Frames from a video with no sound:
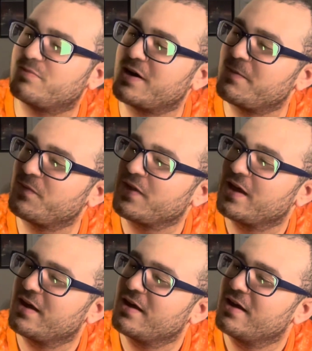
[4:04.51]
But
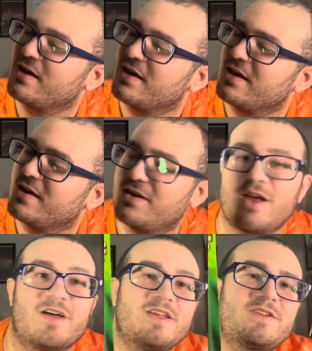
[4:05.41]

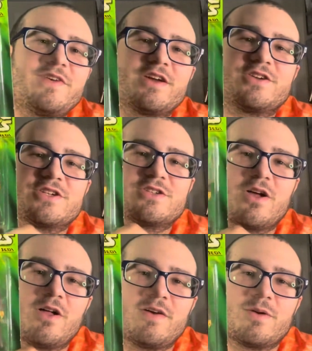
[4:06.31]
no, this figure is just
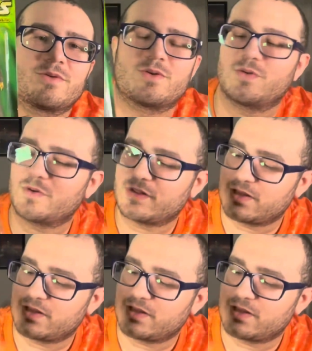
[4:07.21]
all around cool.